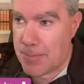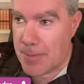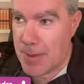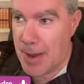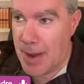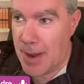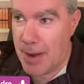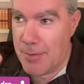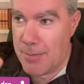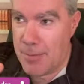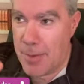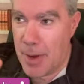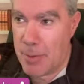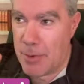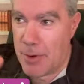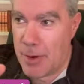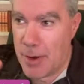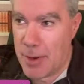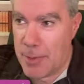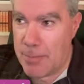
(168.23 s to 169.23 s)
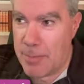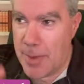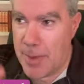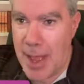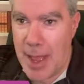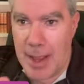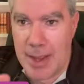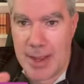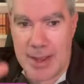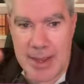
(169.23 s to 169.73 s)
I remember it
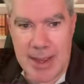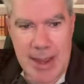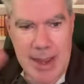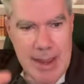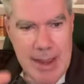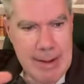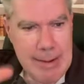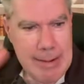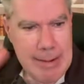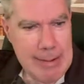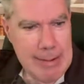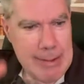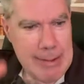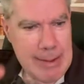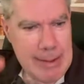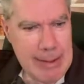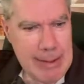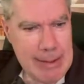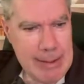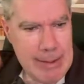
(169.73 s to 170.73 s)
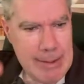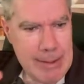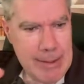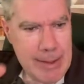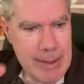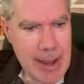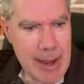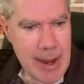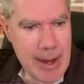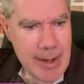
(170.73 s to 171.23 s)
back kind of in the
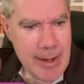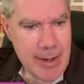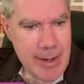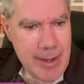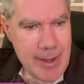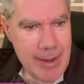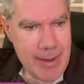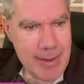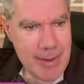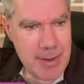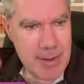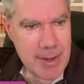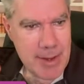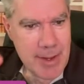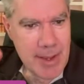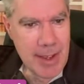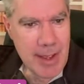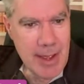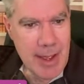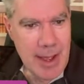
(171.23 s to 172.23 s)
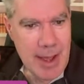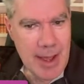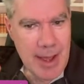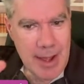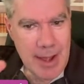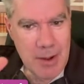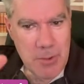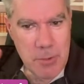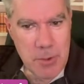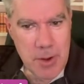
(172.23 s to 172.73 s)
90s
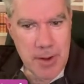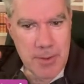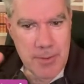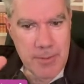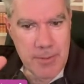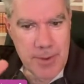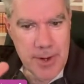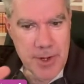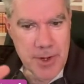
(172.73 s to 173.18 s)
when